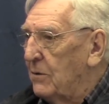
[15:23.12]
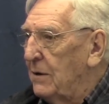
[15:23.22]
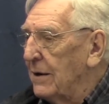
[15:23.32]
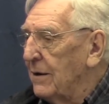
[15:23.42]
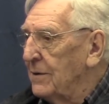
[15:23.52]

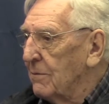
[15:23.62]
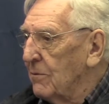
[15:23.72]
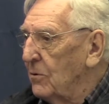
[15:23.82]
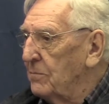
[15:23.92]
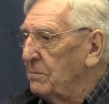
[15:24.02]
on the
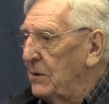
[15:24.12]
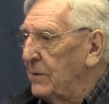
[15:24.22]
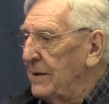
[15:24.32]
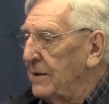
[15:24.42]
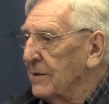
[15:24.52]
road
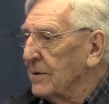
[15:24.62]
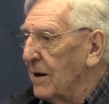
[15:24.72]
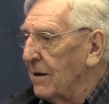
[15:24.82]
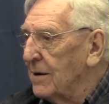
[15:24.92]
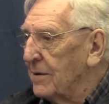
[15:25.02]
between here and
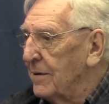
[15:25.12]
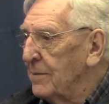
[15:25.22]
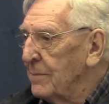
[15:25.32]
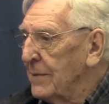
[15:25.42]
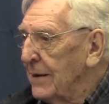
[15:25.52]
Arden,
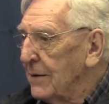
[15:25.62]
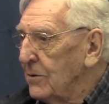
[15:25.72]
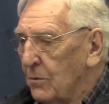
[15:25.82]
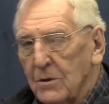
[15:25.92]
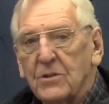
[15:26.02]

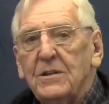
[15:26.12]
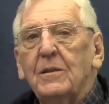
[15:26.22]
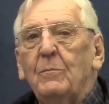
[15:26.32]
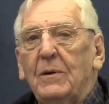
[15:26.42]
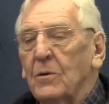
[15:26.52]
you will see
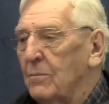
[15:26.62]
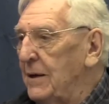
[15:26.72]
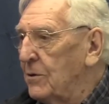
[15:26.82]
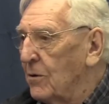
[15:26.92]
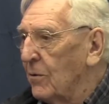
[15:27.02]
the
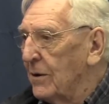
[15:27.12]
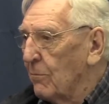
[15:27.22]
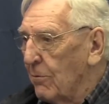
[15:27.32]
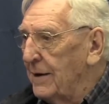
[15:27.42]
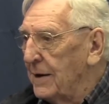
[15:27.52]
milkweed
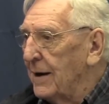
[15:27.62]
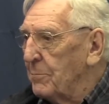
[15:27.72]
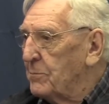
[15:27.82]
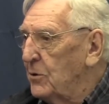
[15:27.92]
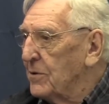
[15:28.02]
growing right
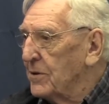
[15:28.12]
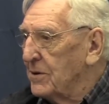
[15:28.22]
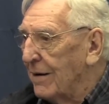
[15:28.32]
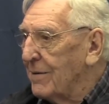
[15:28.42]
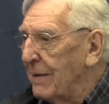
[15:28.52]
up to the
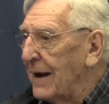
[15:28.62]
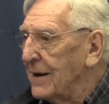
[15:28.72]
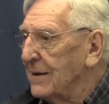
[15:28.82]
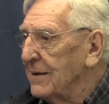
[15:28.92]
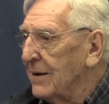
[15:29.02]

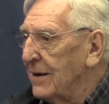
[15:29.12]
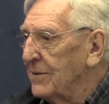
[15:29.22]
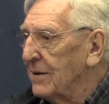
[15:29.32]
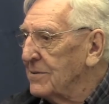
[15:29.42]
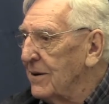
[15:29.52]
tarmac on
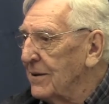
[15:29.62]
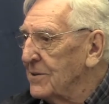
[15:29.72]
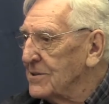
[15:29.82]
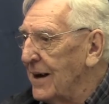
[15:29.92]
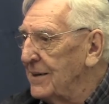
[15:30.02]

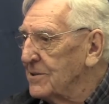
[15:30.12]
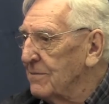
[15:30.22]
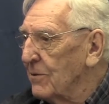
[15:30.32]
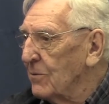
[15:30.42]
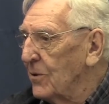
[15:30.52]
the sides
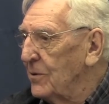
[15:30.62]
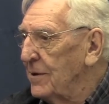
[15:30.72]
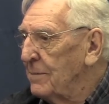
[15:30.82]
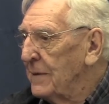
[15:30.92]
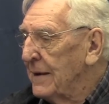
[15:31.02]
of the road.
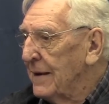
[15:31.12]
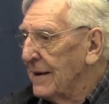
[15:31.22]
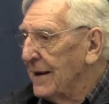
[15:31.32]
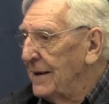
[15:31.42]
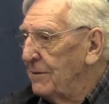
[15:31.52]

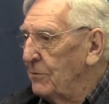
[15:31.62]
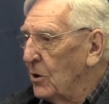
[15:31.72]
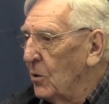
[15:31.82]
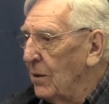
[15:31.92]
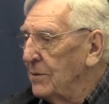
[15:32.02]
And if you
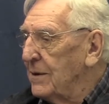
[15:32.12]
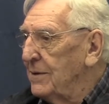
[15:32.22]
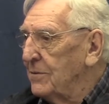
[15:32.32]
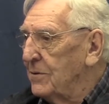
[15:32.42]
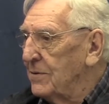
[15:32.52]
go out
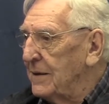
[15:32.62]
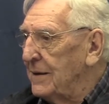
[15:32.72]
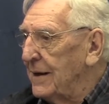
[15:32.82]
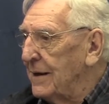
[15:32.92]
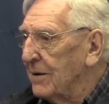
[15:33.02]
into
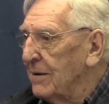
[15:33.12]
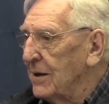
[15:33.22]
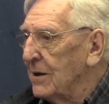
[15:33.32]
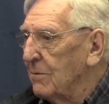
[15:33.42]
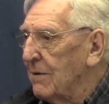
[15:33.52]
the
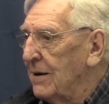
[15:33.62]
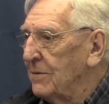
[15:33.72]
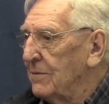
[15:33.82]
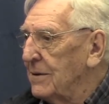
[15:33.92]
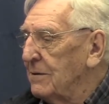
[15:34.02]
area
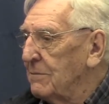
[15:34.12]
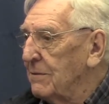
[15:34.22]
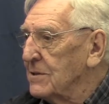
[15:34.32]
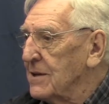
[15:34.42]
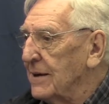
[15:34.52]
around
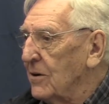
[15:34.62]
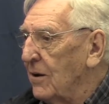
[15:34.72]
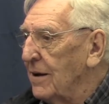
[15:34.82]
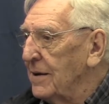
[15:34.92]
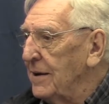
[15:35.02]
Riverside
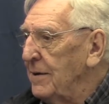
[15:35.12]
Colony,